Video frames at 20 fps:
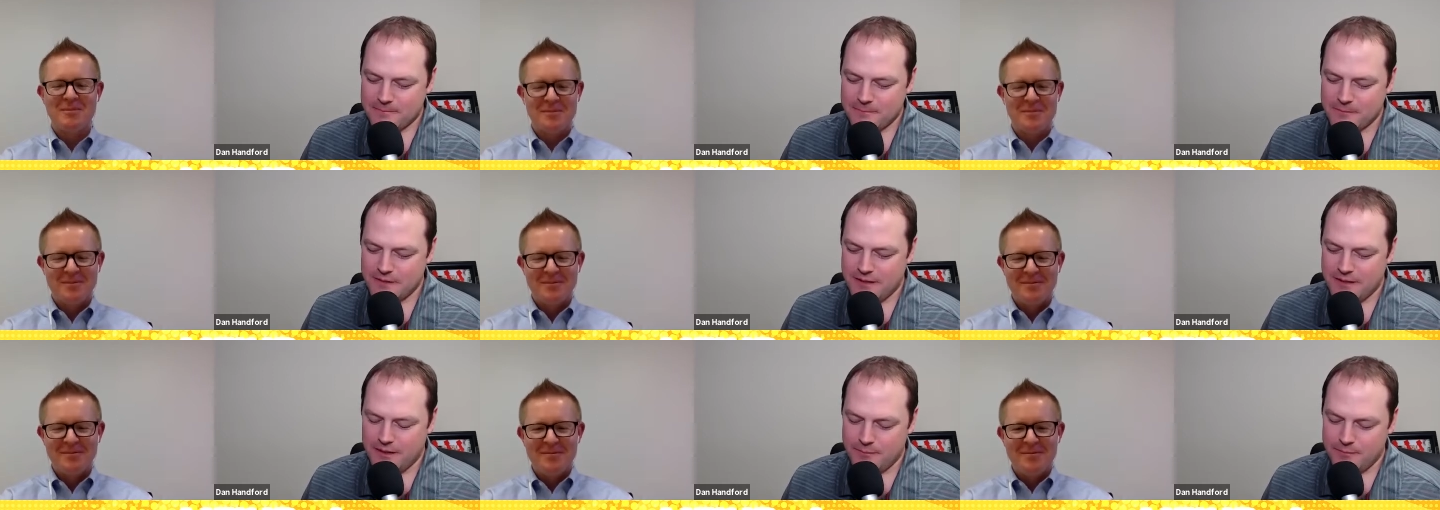
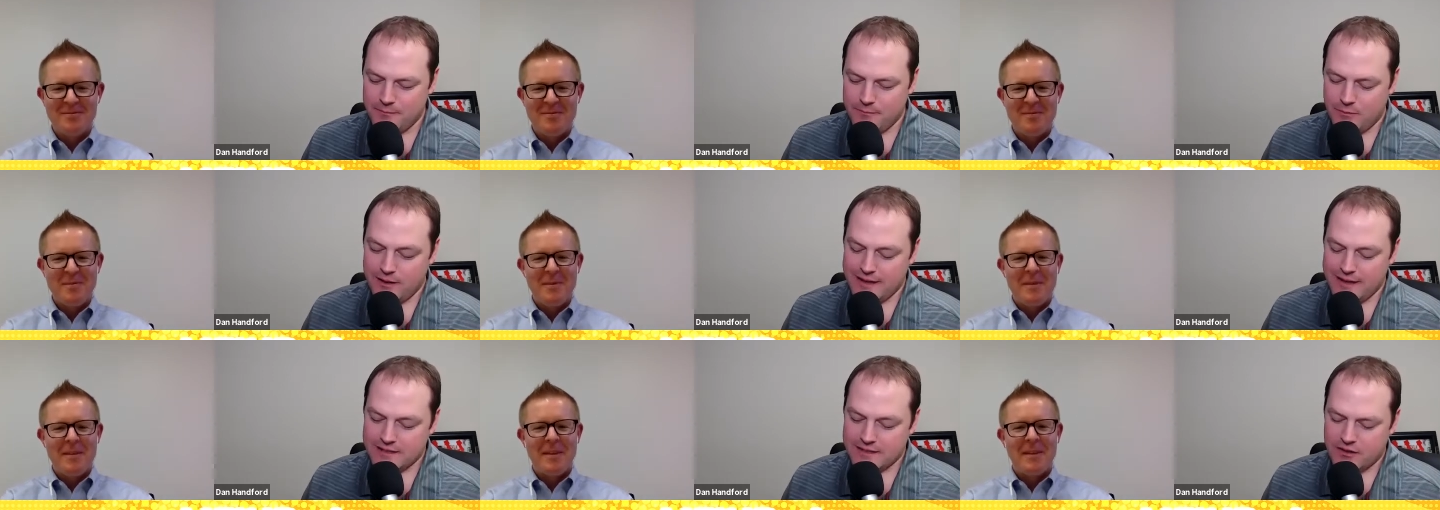Speaker 1: Yeah,
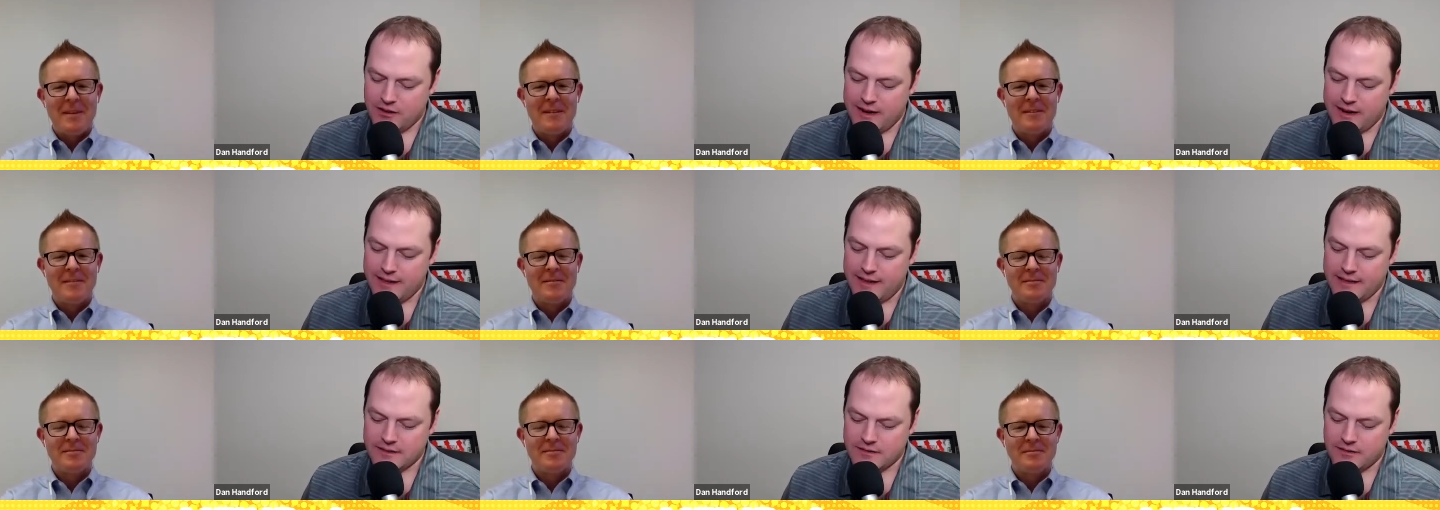well, that's great.
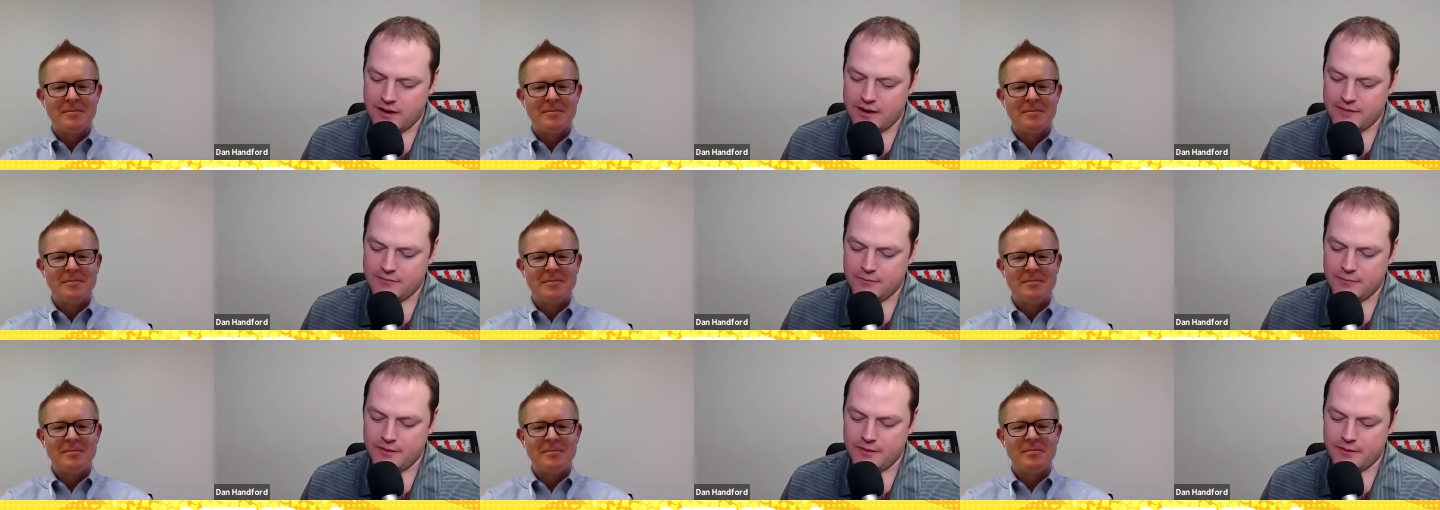That's great
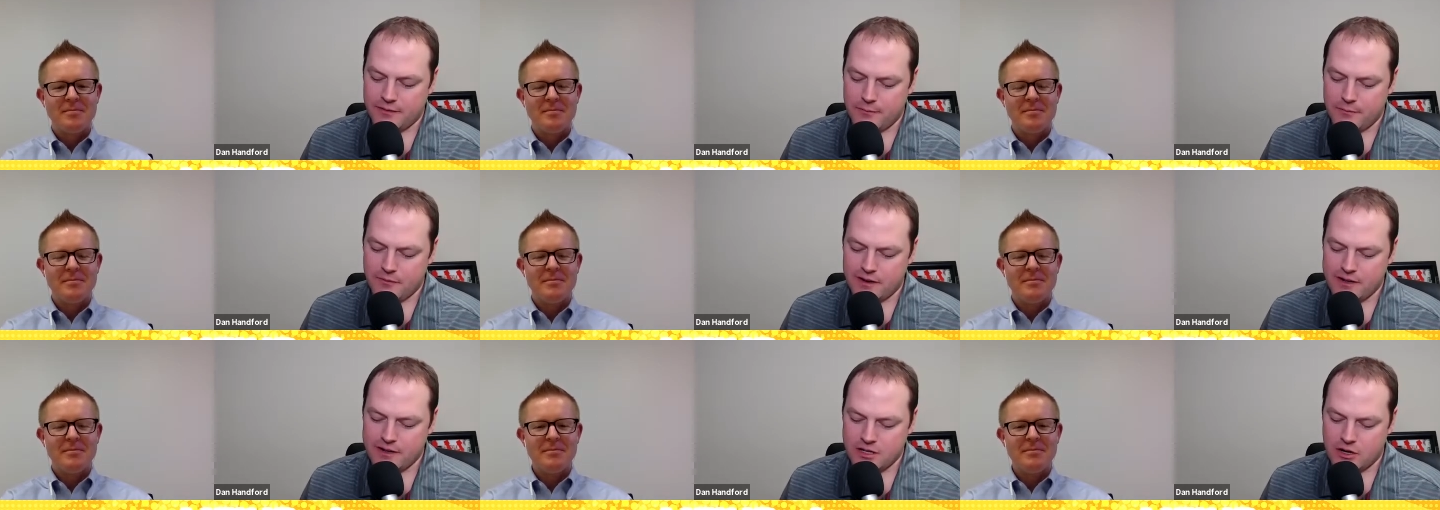from the from a
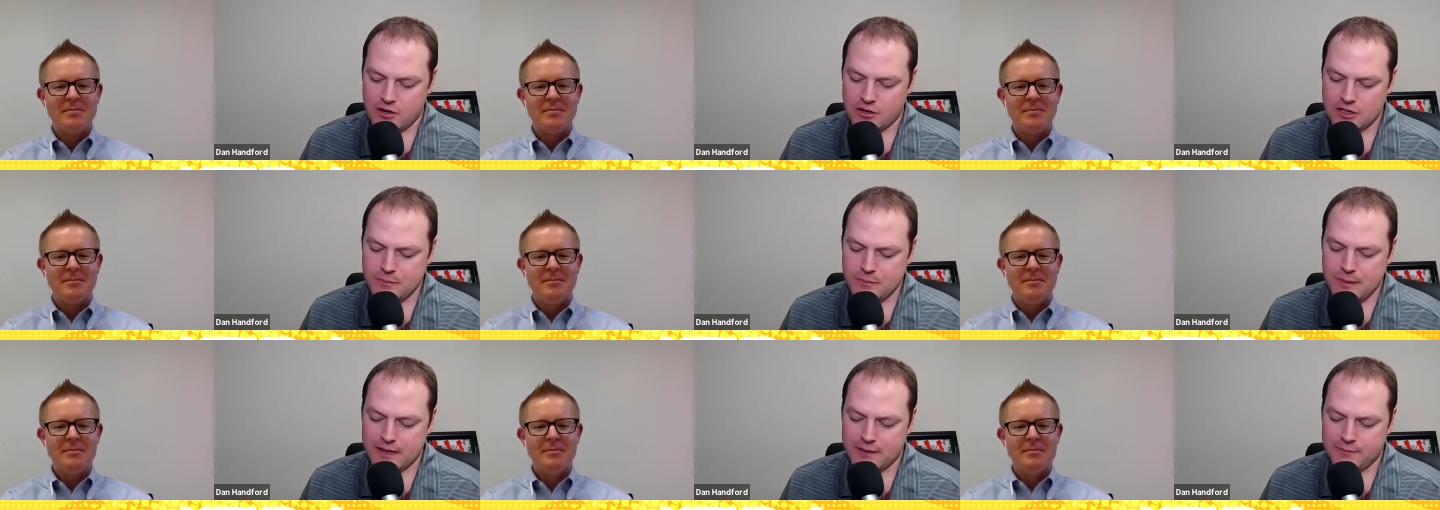return
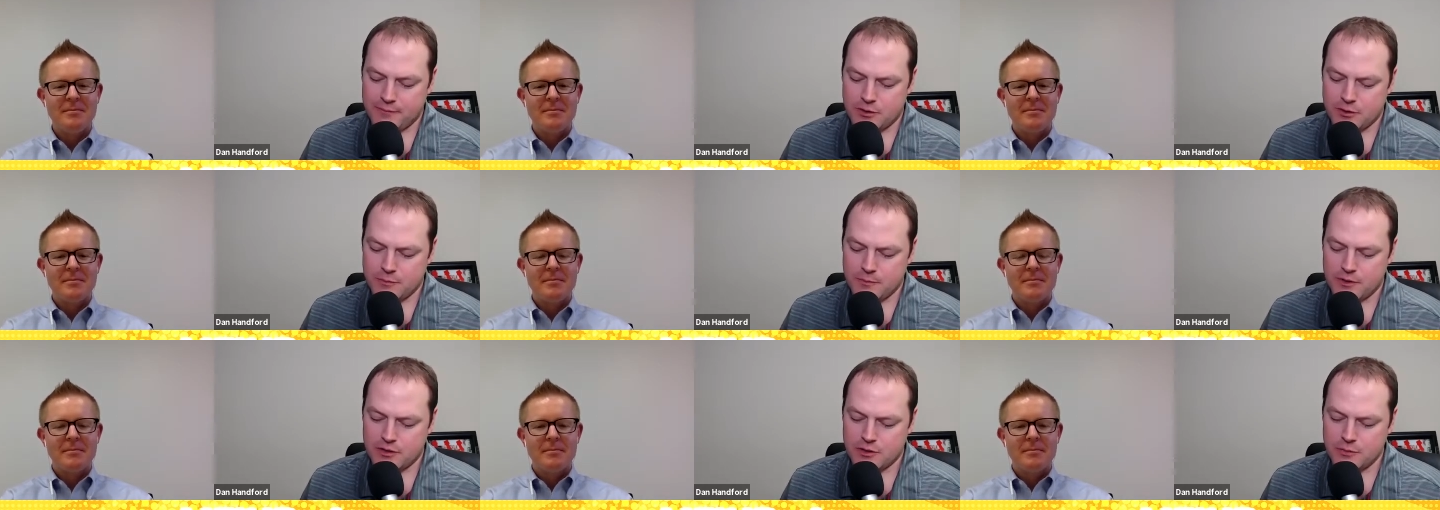spec
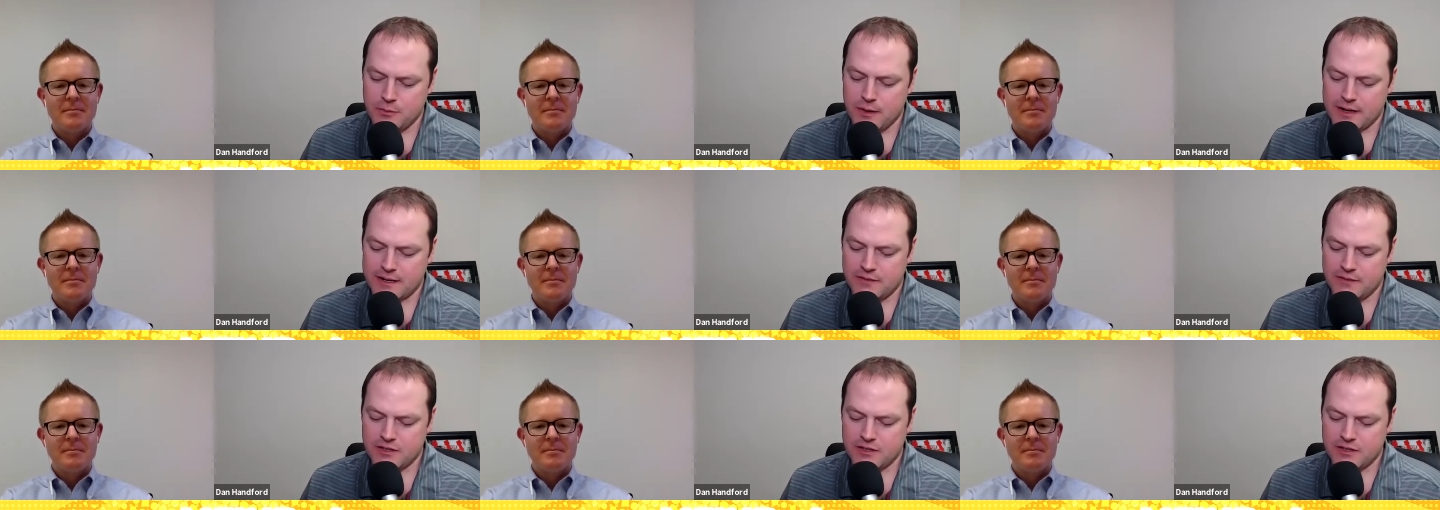perspective,